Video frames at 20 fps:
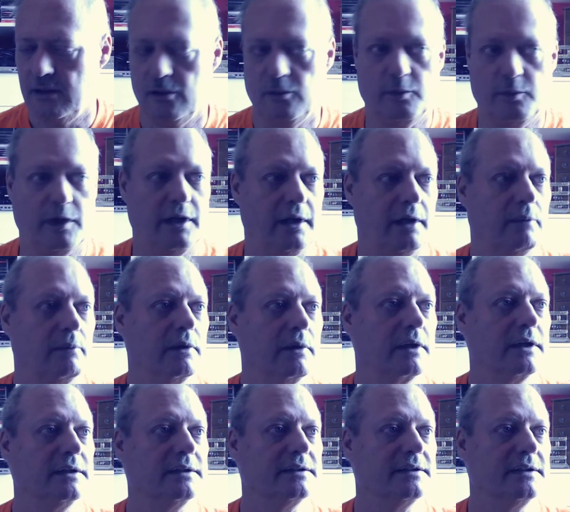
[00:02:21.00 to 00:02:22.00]

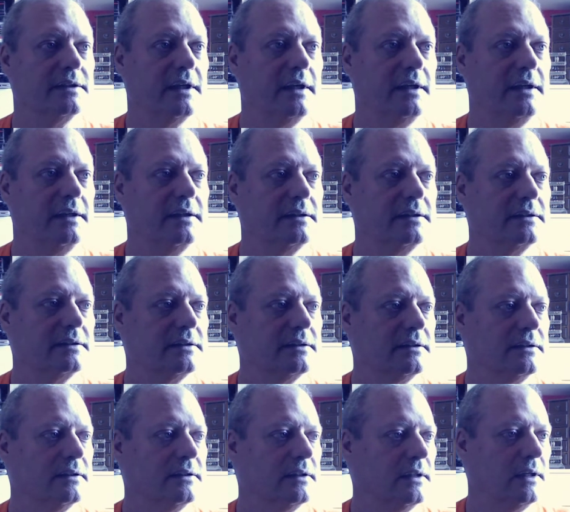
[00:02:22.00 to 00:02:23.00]
Network and settings.
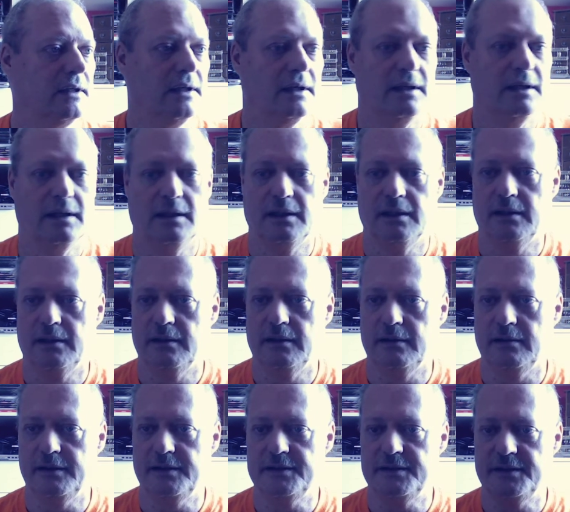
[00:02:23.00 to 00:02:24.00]

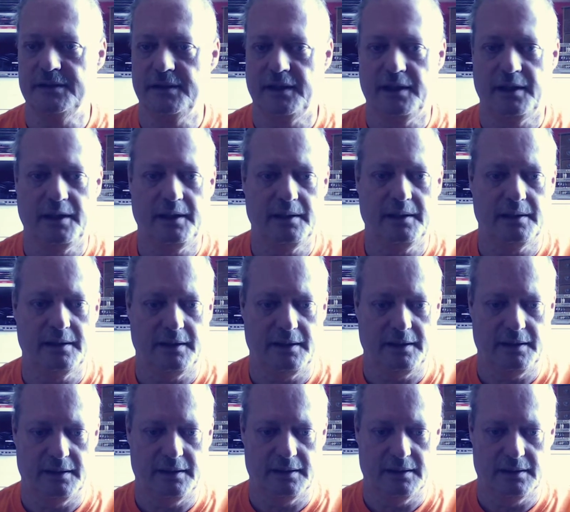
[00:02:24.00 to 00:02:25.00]
There isn't
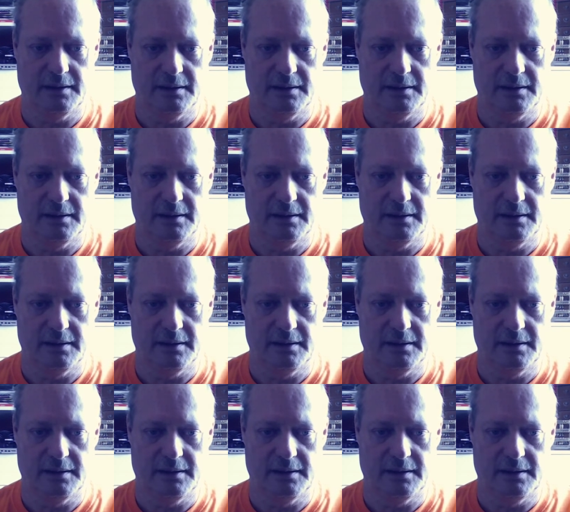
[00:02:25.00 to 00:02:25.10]
anything.